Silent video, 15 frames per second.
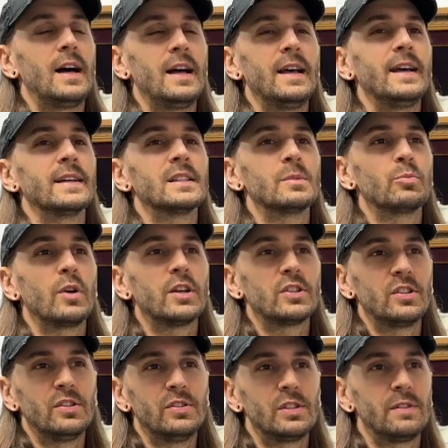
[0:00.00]

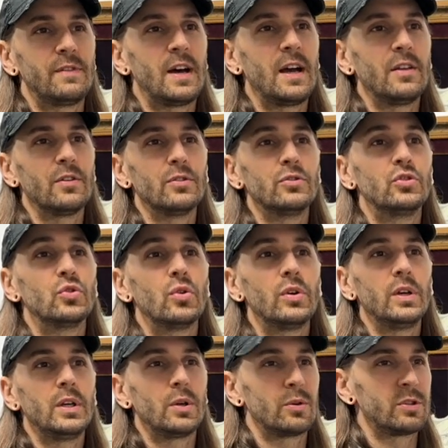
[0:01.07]
expressions of either
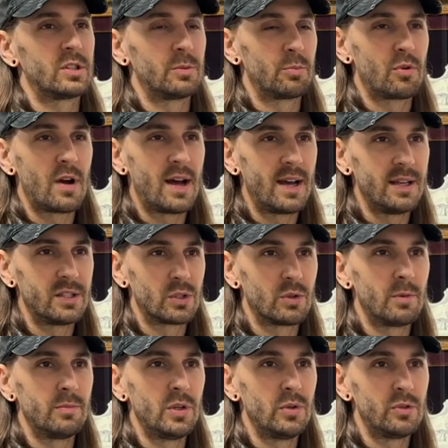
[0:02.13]
joy or surprise or
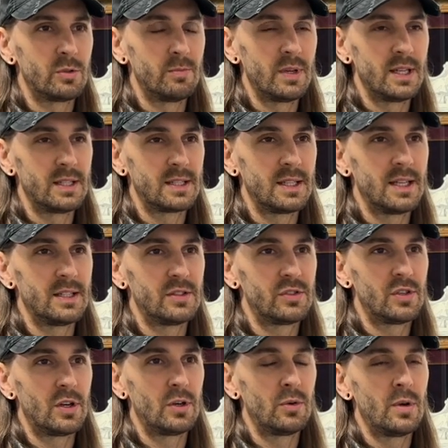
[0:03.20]
amusement. And
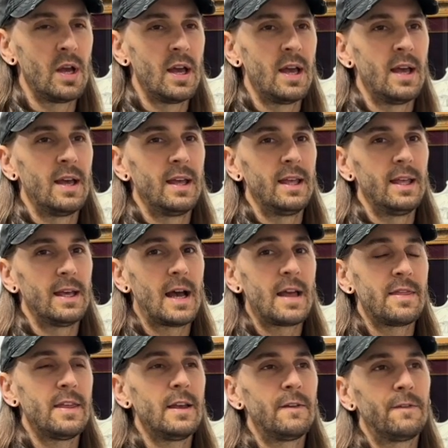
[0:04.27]
so I
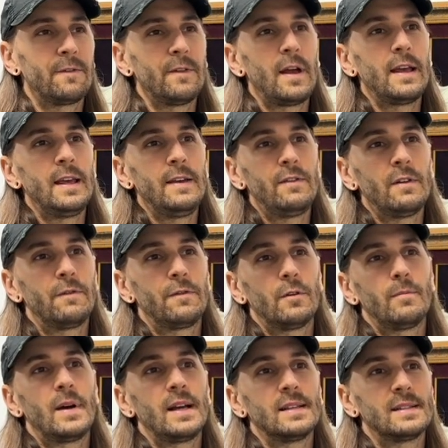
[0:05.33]
think even for
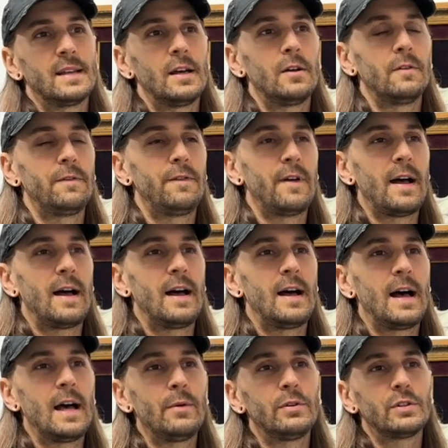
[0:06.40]
myself,
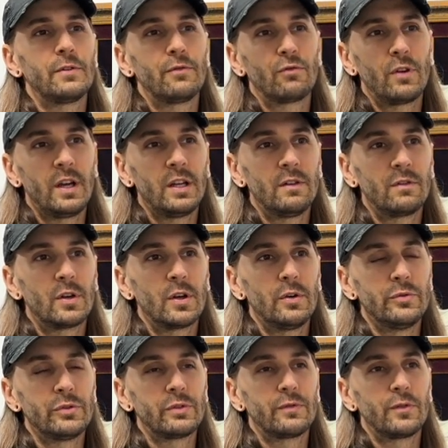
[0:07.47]
I was afraid of
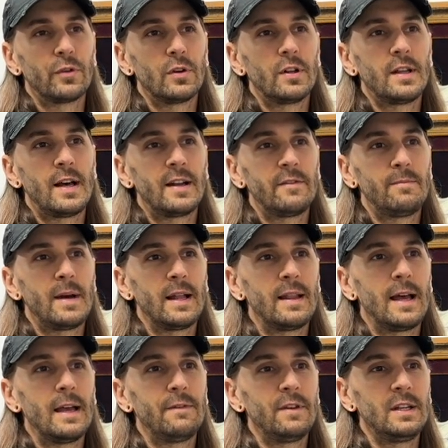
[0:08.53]
ghosts for a lot of my
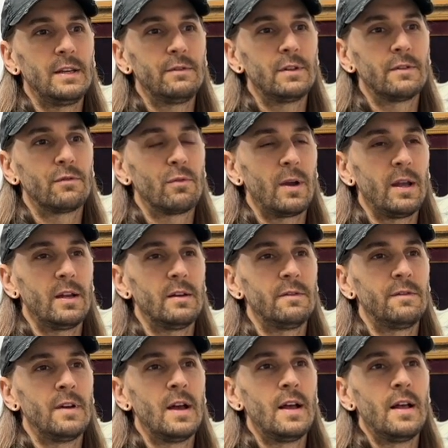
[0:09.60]
life, and even afraid
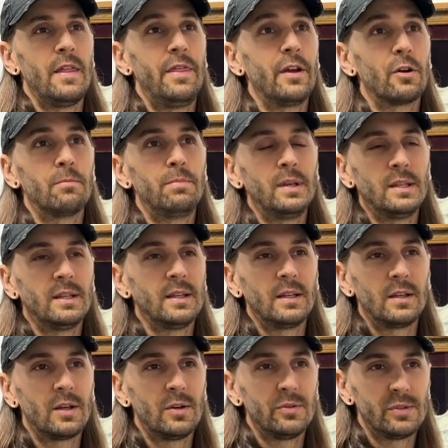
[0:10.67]
of there being
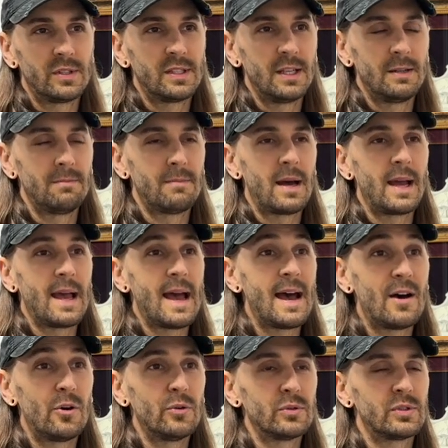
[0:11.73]
ghosts in my
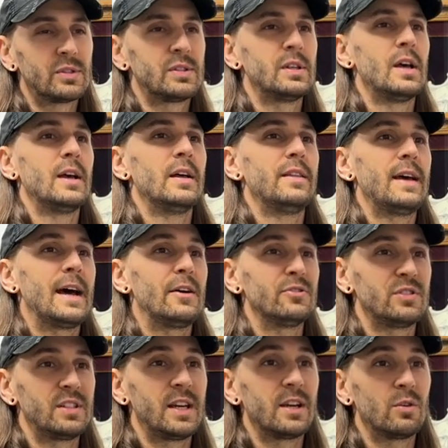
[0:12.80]
house, the house
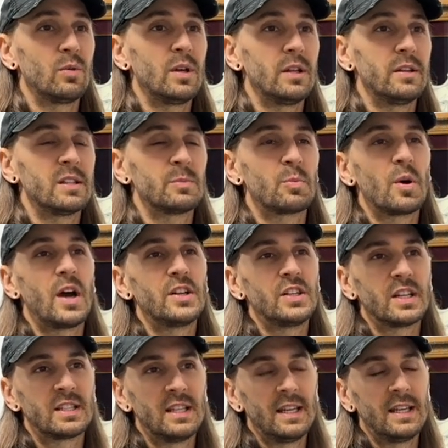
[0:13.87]
that I created this
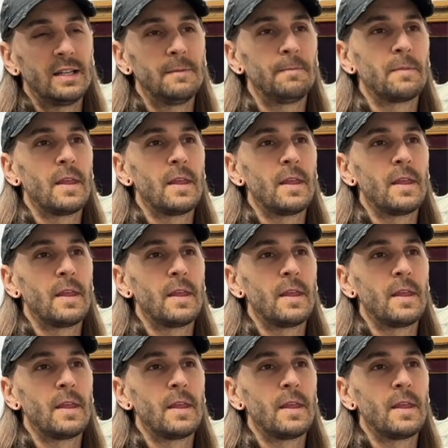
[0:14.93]
project in.